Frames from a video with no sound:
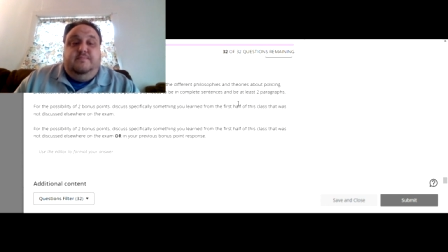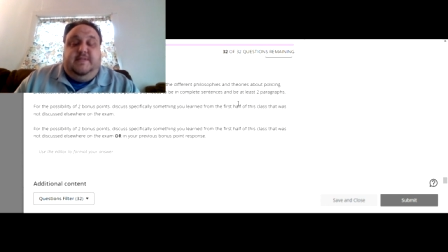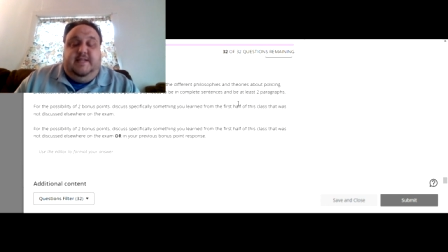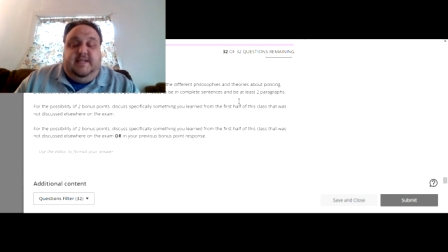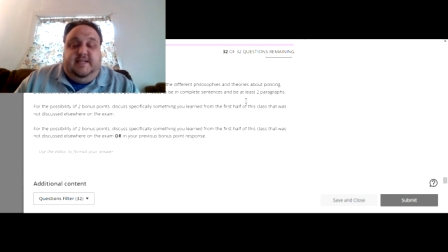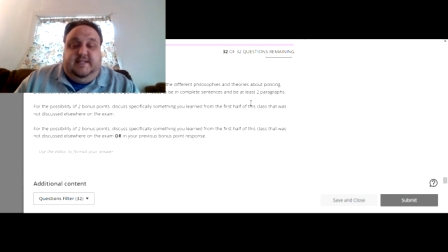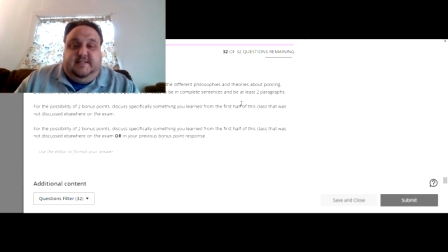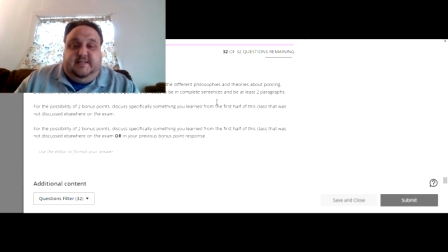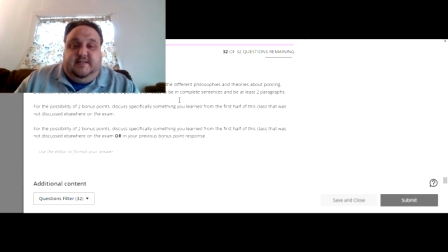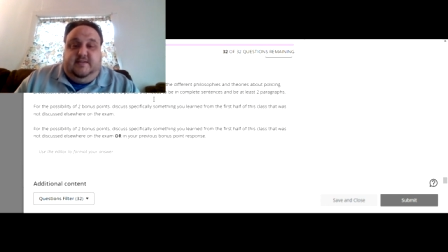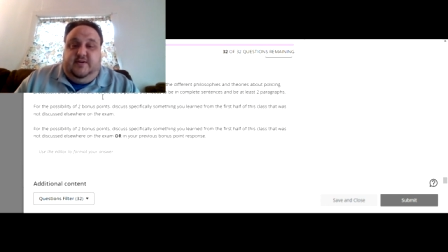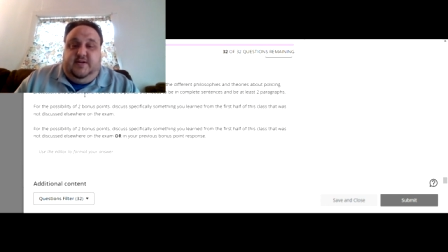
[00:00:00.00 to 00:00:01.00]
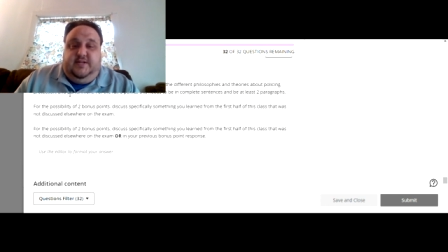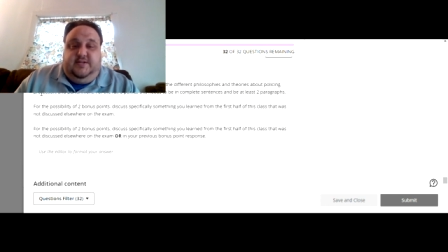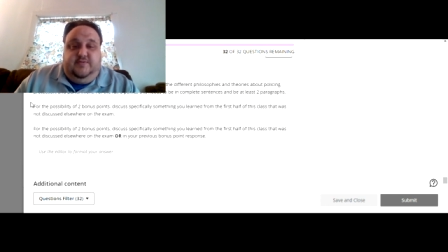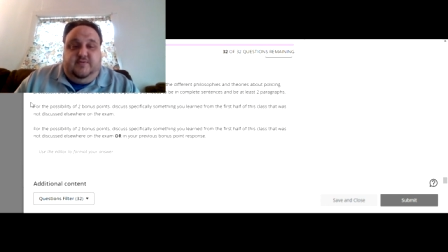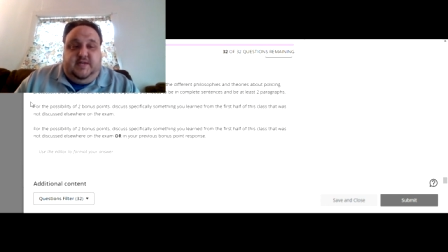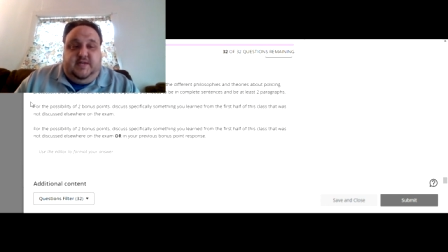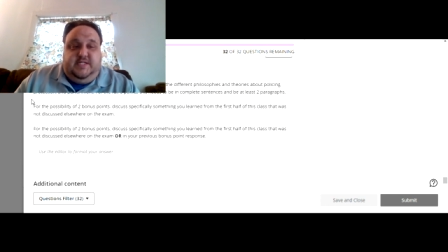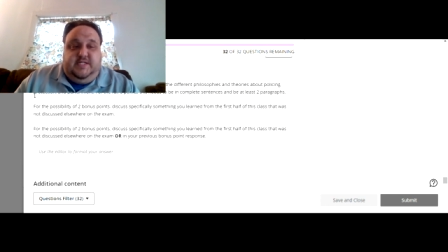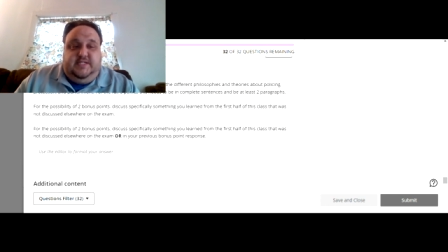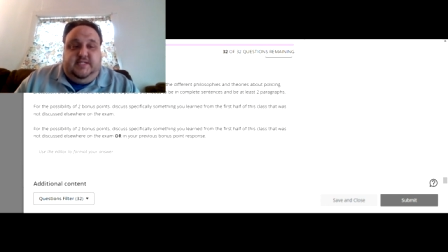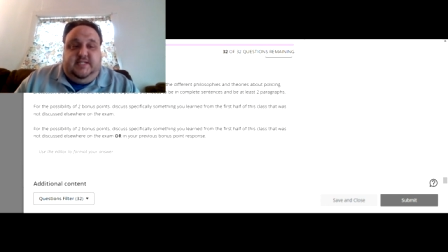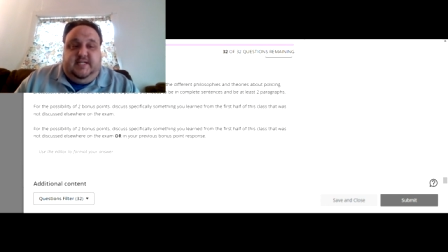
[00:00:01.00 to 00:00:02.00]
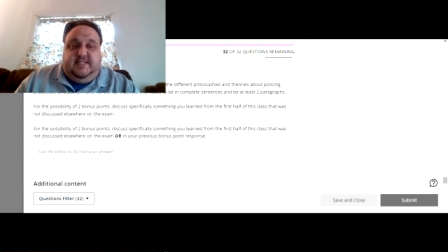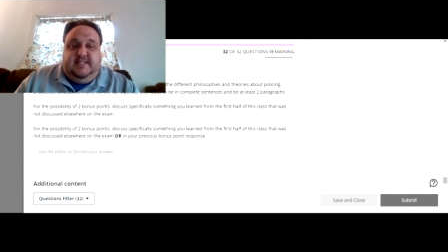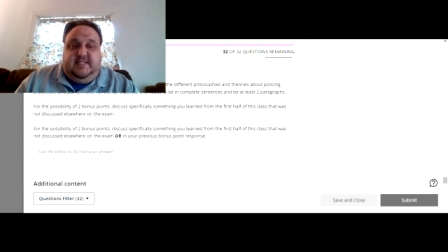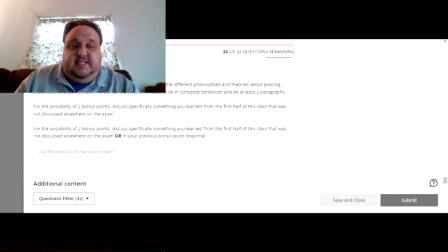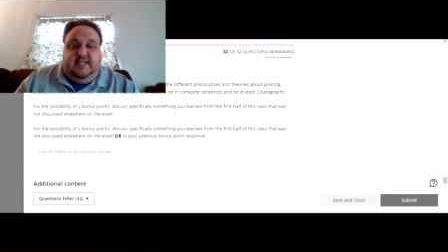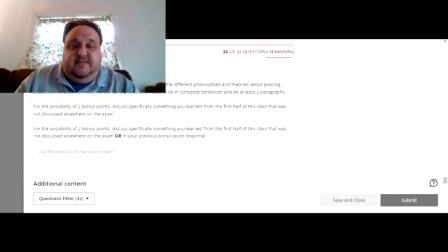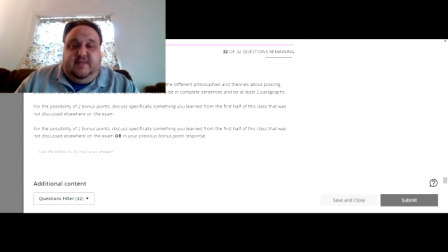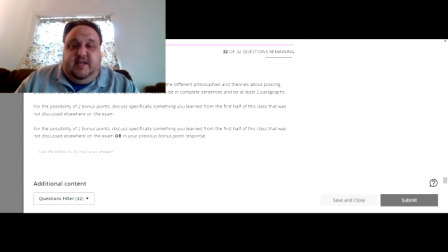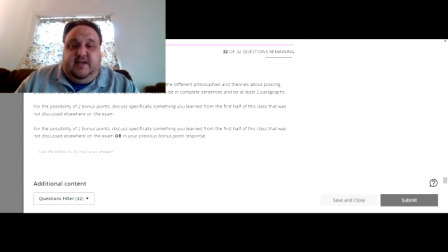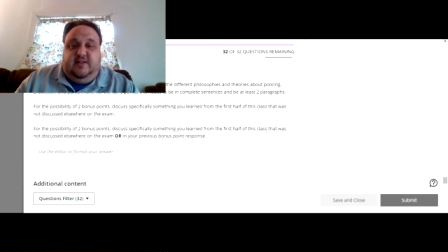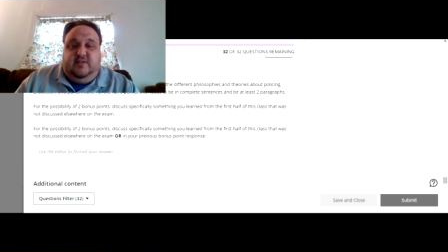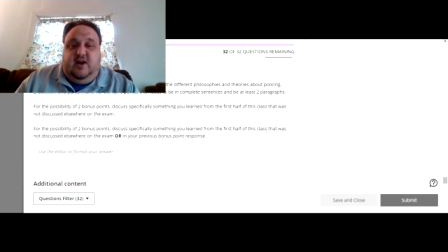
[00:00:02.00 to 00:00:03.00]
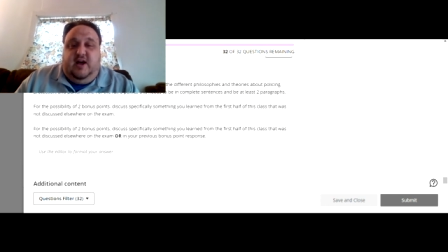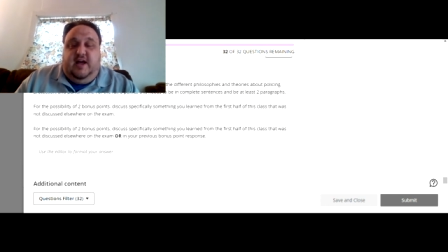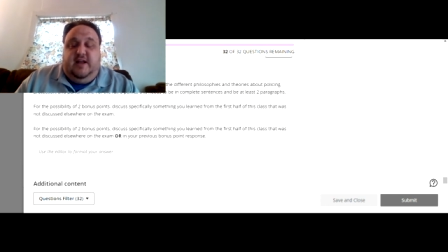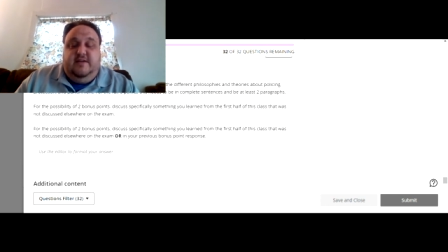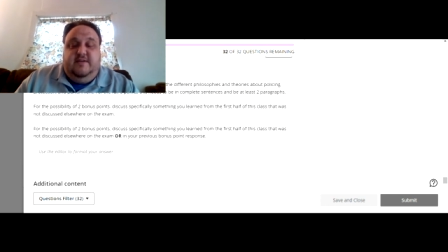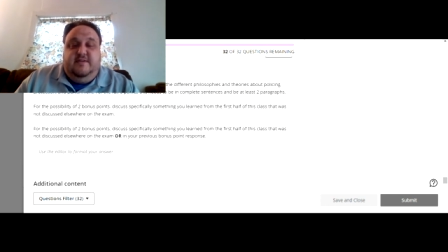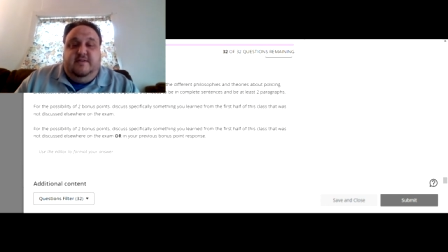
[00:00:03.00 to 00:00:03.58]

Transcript: Please, 32 questions doesn't seem like a lot,